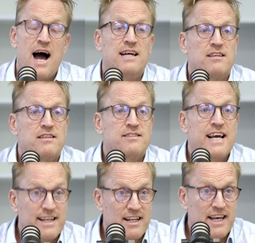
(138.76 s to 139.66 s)
And
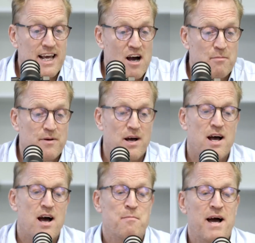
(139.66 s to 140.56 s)
secondly,
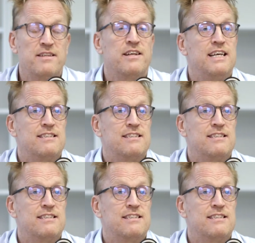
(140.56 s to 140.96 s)
a man that